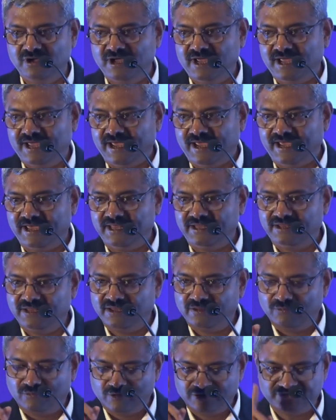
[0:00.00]

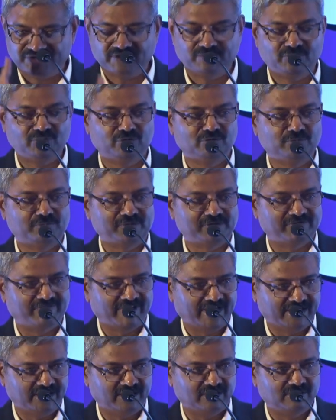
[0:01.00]
and was able to
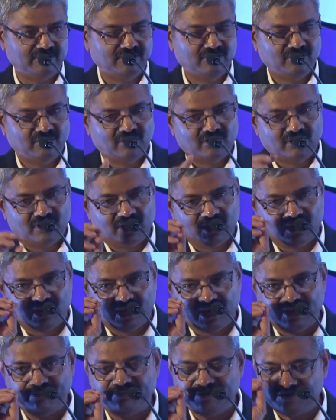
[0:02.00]
prevent
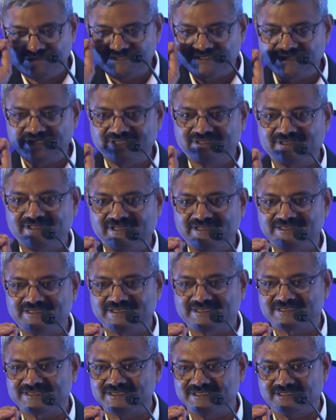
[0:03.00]
IPC
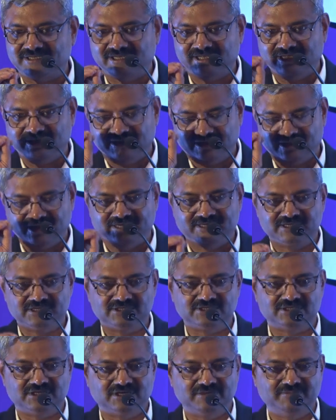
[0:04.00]
363, that
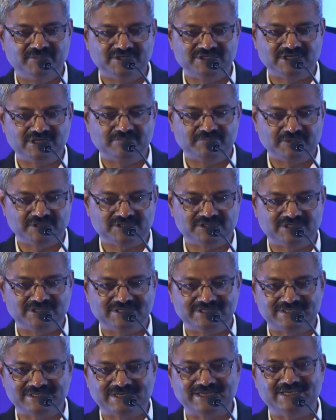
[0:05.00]
is a missing
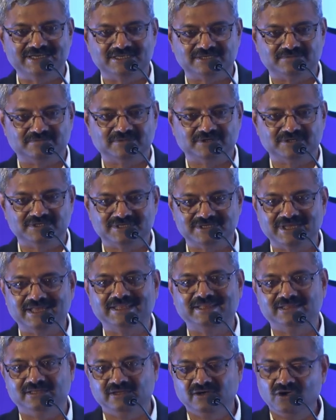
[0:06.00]
persons case, because
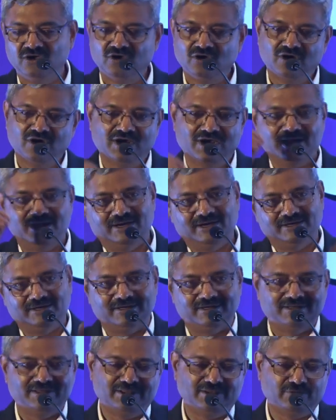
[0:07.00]
then
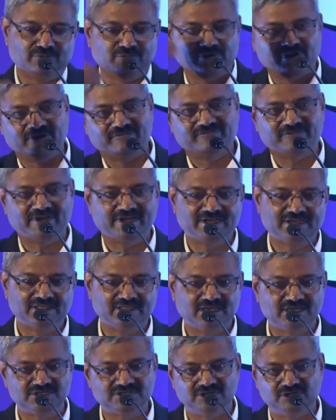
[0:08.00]
it would have taken
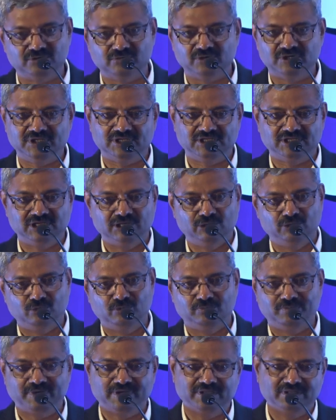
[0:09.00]
us into another loop
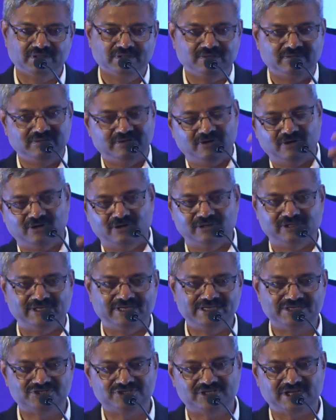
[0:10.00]
and already
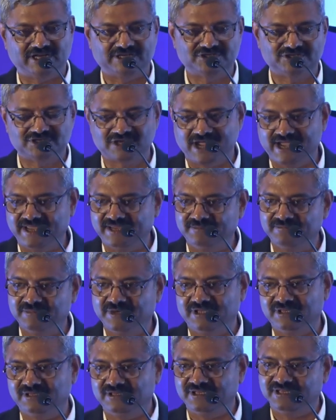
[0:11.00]
stretched time,
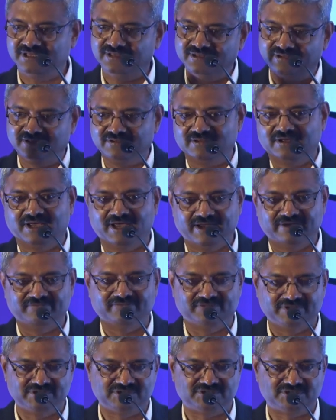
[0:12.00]
and then have
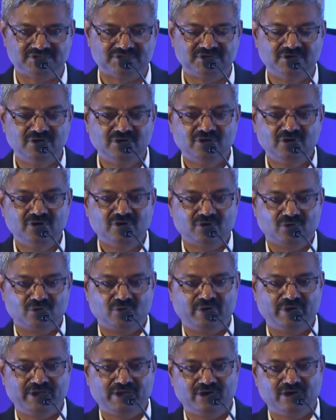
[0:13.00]
this
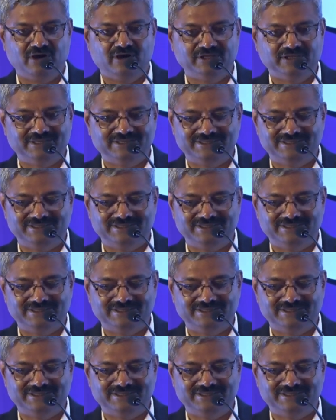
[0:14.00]
going on at the